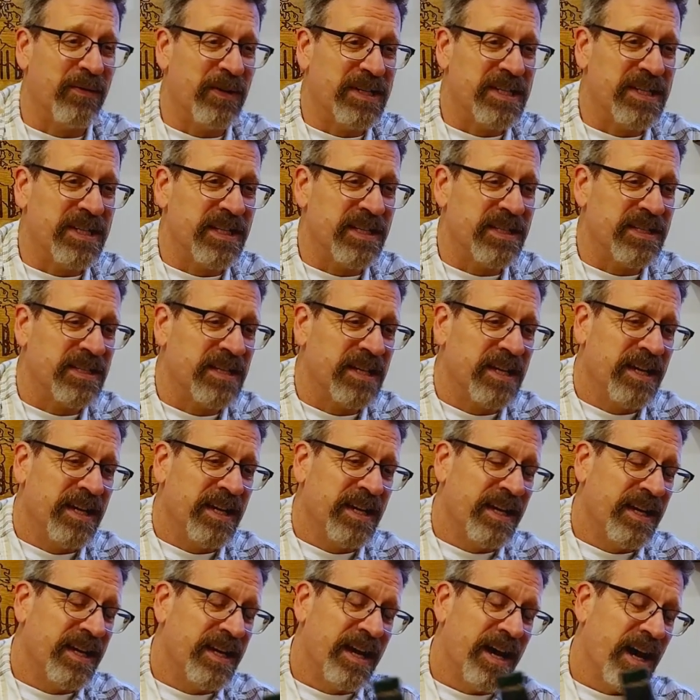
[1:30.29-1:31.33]
which is,
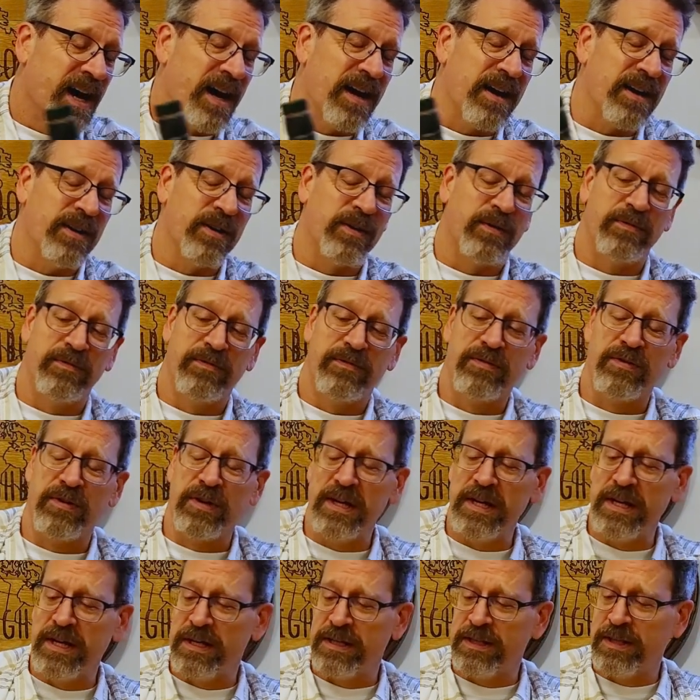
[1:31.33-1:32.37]
I don't know,
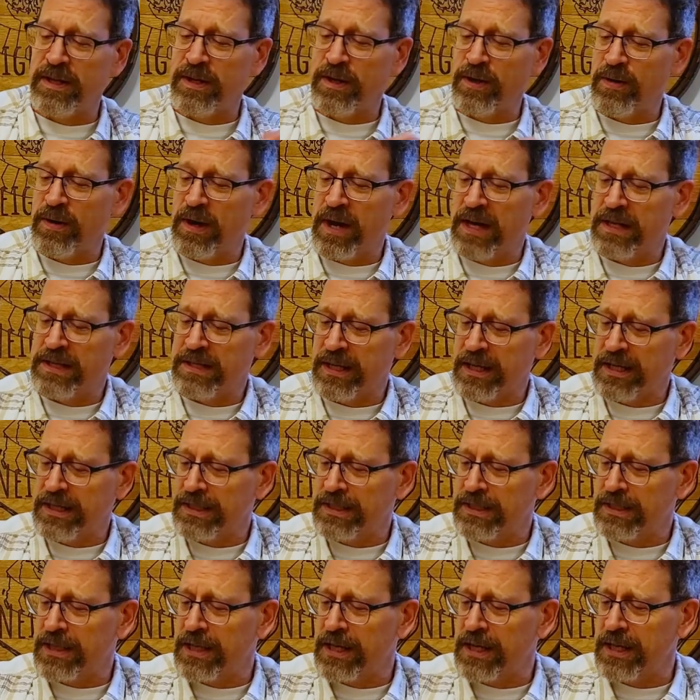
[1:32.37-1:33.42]
free in the US.
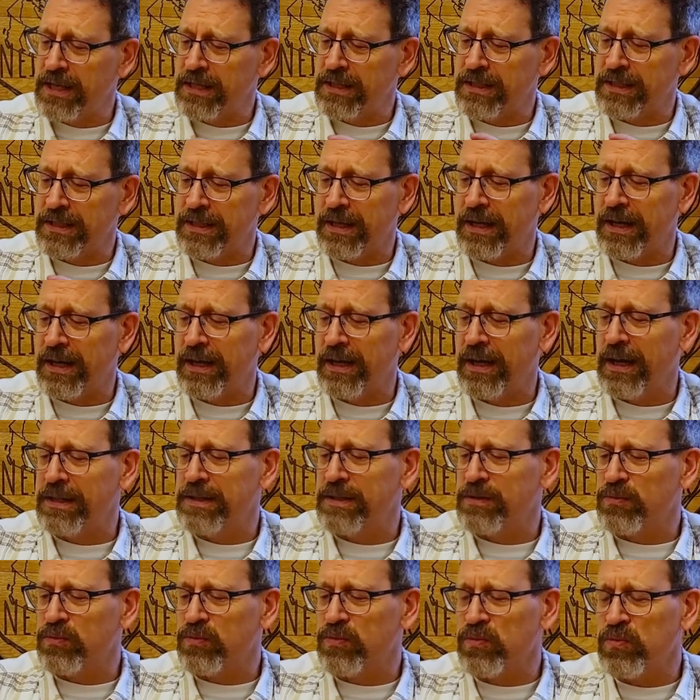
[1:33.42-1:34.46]
It's
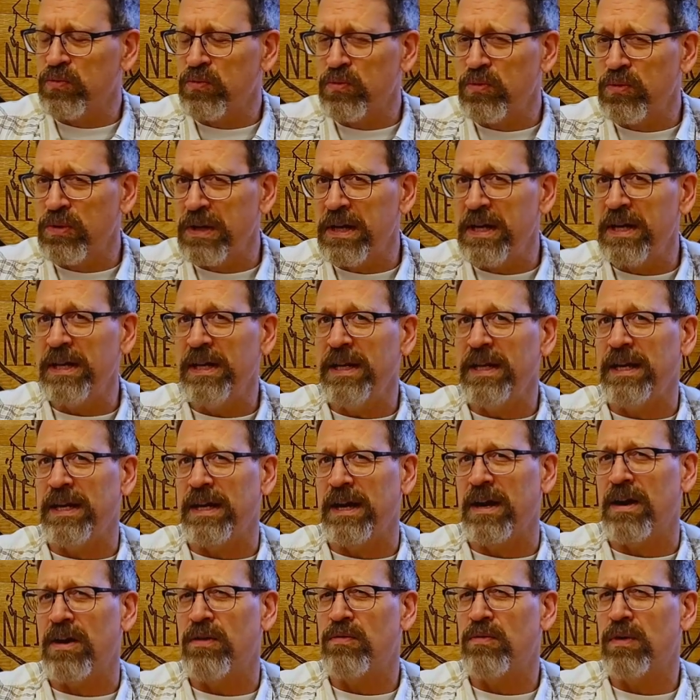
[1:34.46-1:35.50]

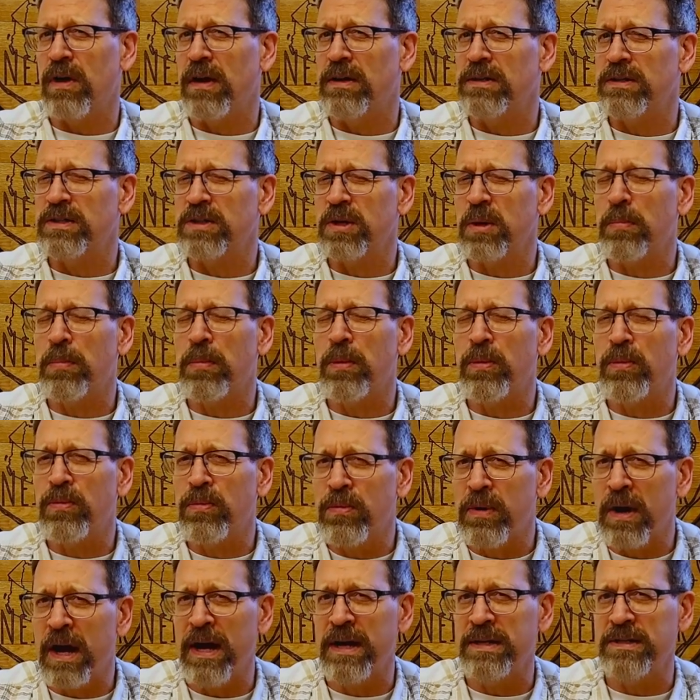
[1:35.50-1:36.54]
really a
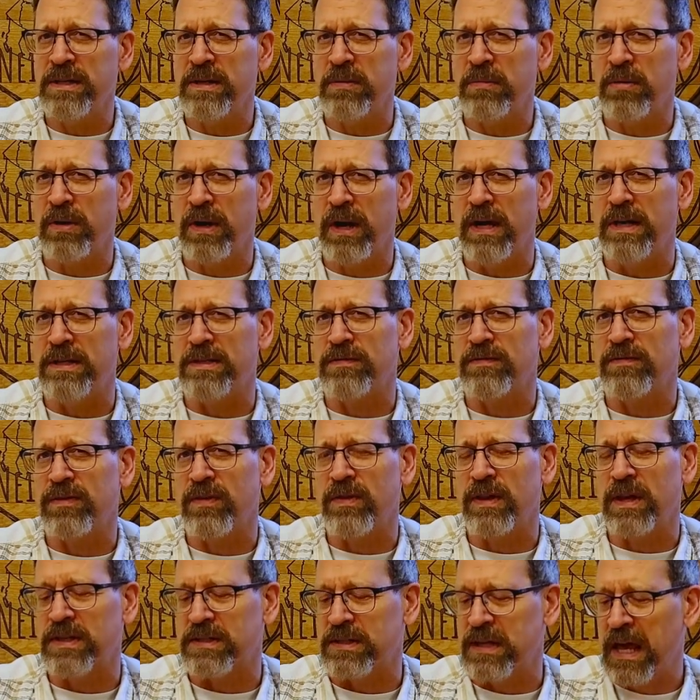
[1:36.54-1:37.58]
surprising price for
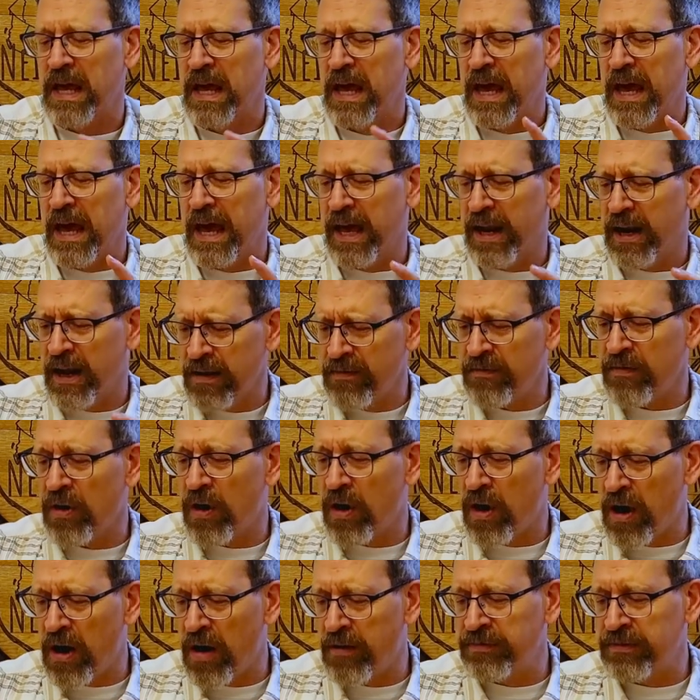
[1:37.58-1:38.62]
this. And I've
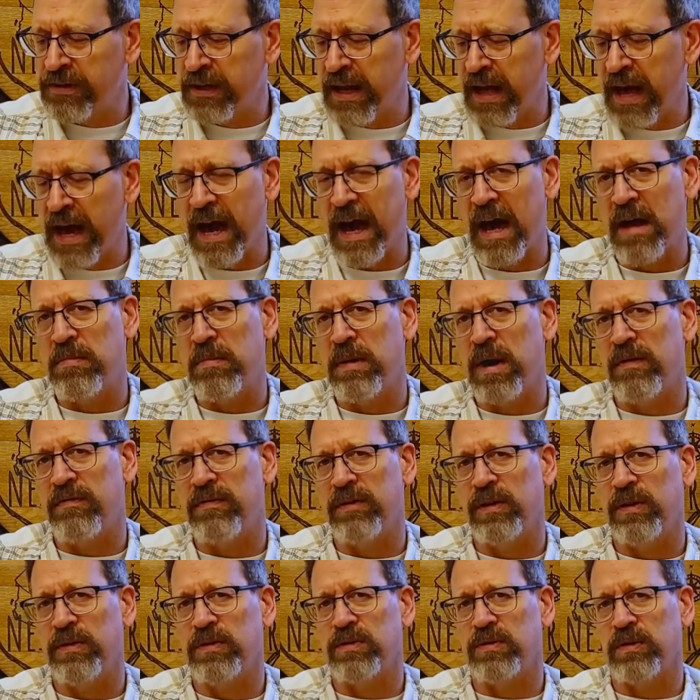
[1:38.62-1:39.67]
often had
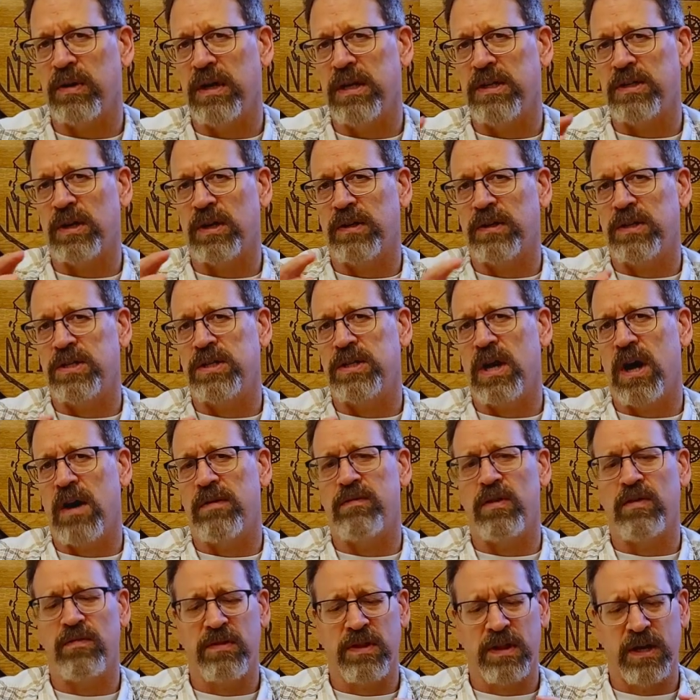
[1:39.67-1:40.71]
Buffalo Trace on the
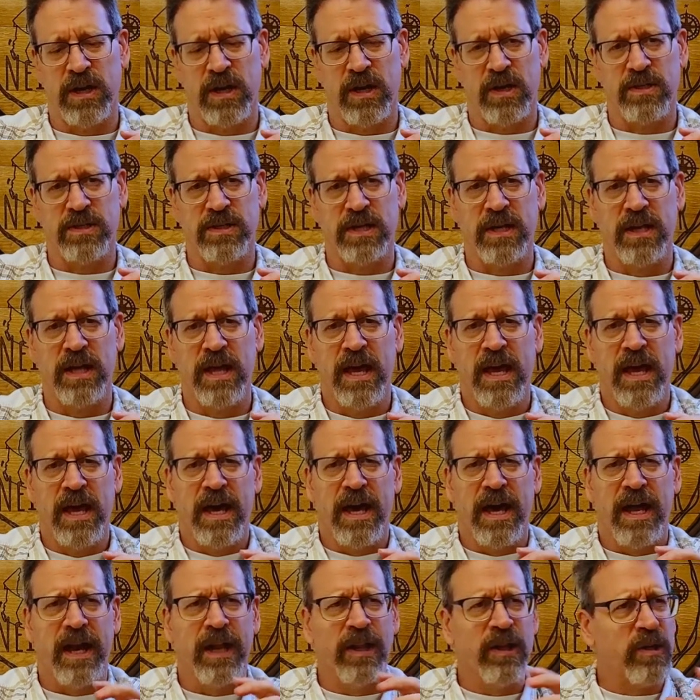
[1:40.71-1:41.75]
shelf over the years. And
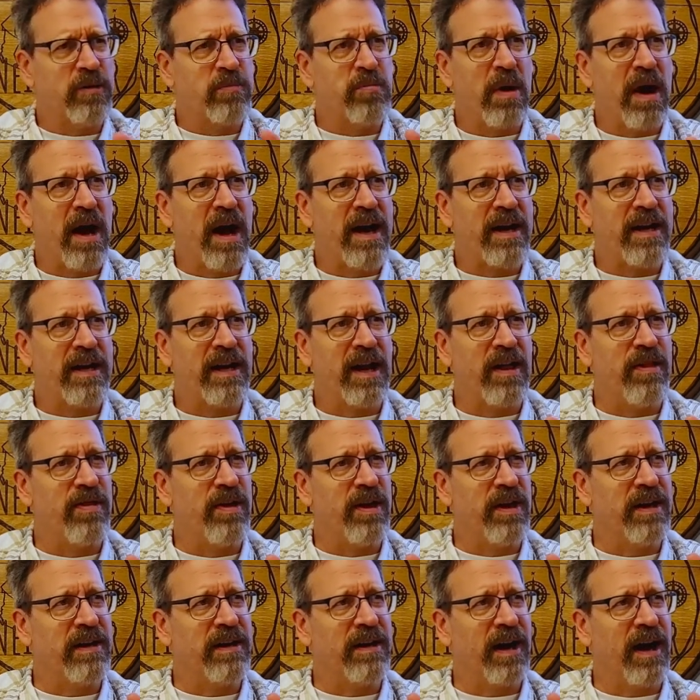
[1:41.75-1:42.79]
I look back and I
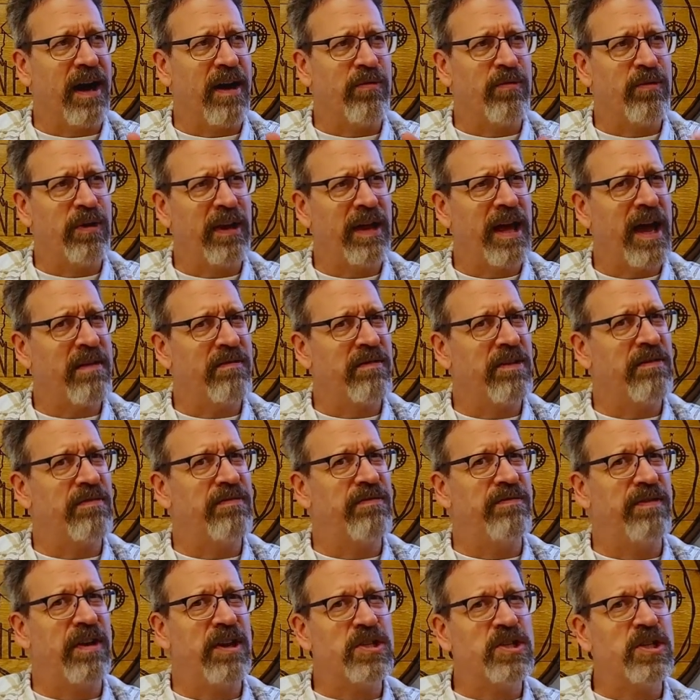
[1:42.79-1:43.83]
think I really haven't
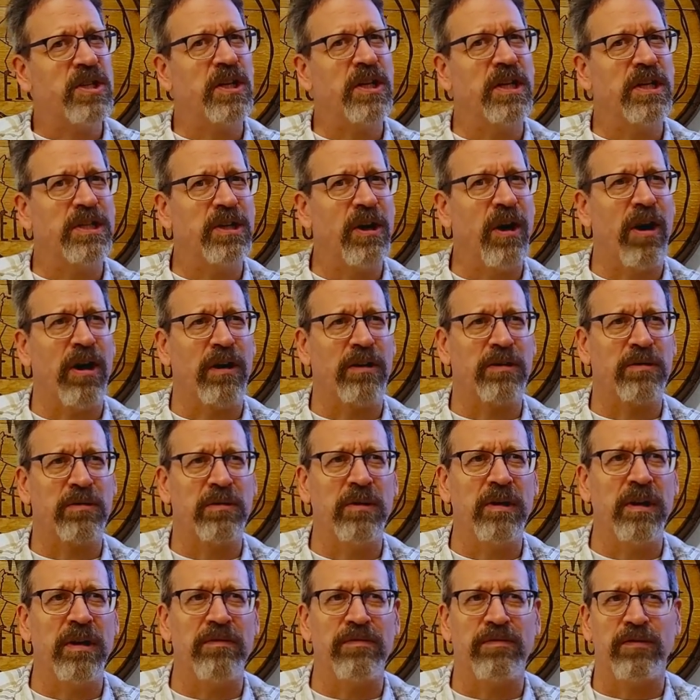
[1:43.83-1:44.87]
officially talked
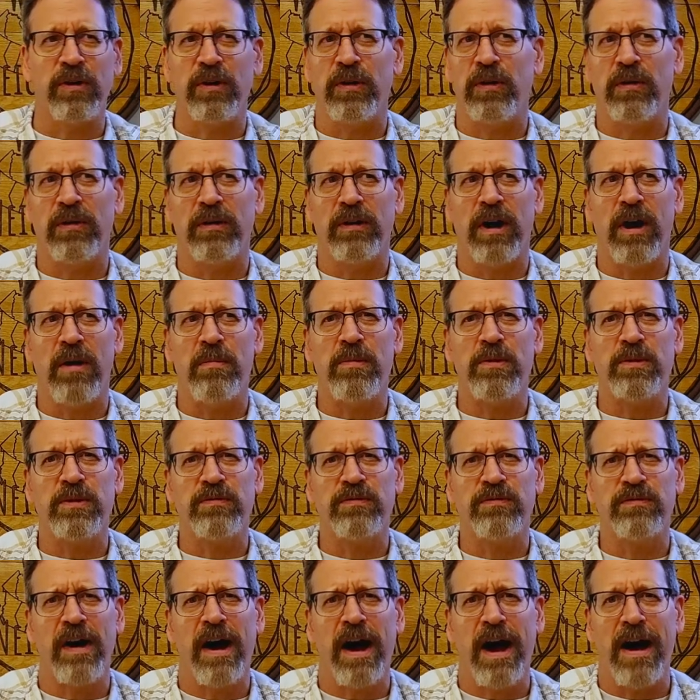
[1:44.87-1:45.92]
through it for almost
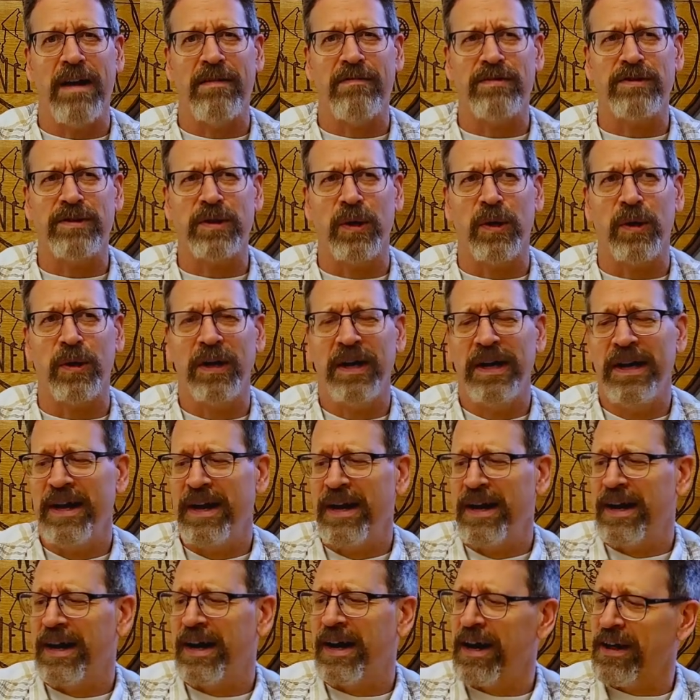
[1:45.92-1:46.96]
5. So
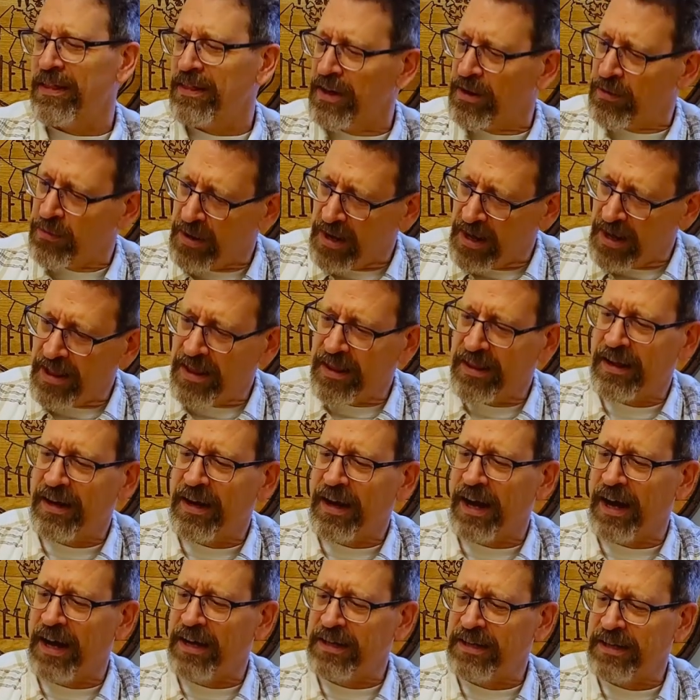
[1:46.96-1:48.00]
I thought, well,
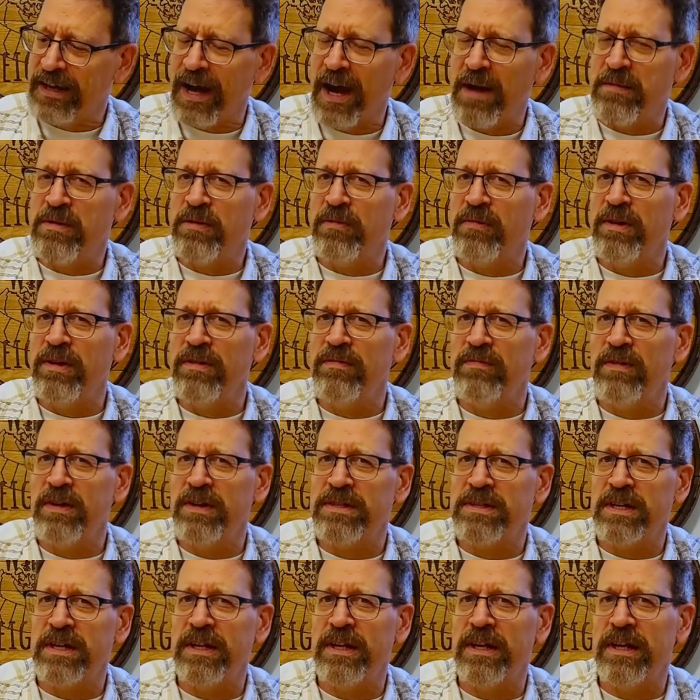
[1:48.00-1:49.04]
time to
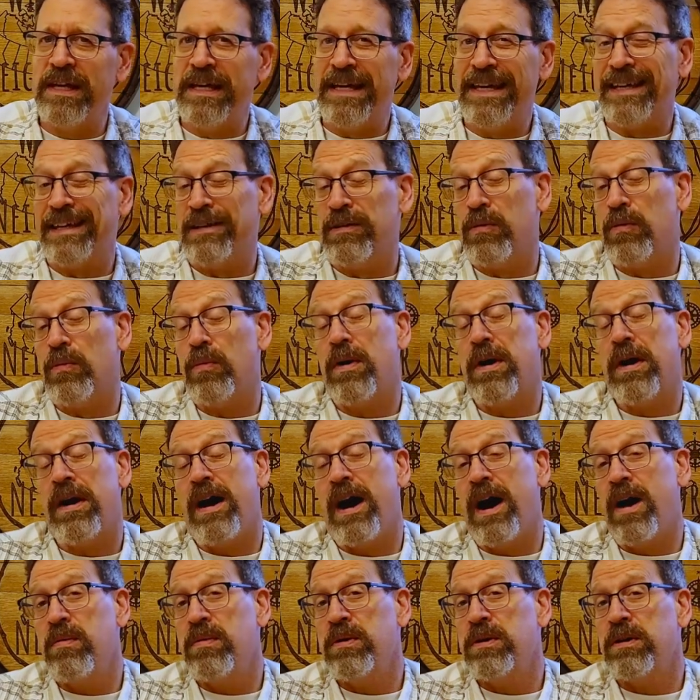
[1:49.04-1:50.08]
revisit what
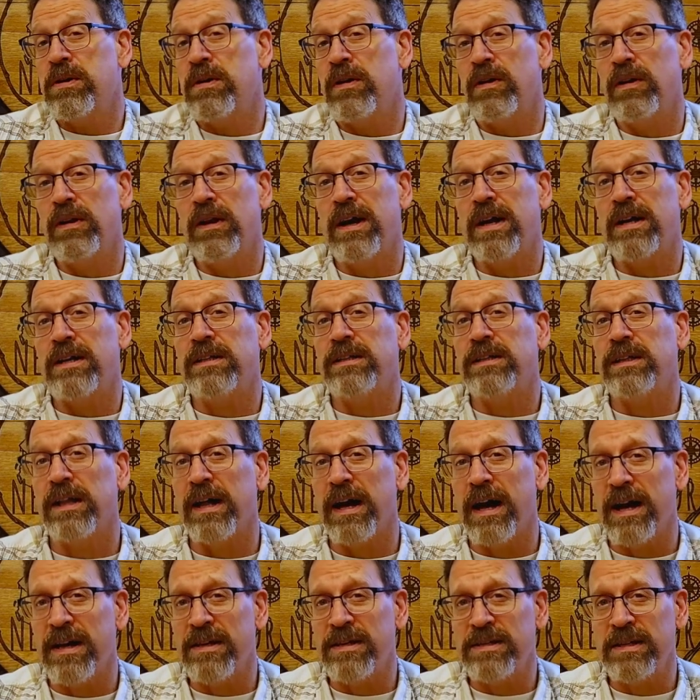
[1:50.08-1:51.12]
I would call a
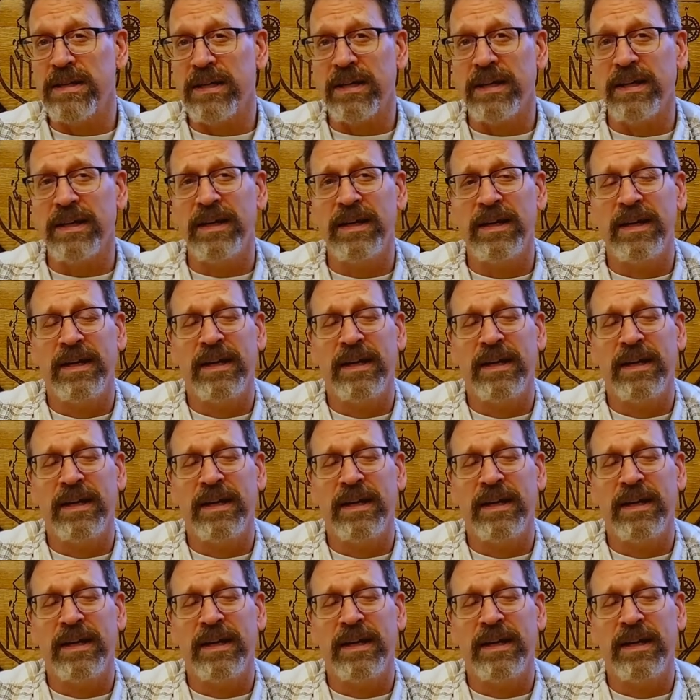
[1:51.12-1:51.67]
classic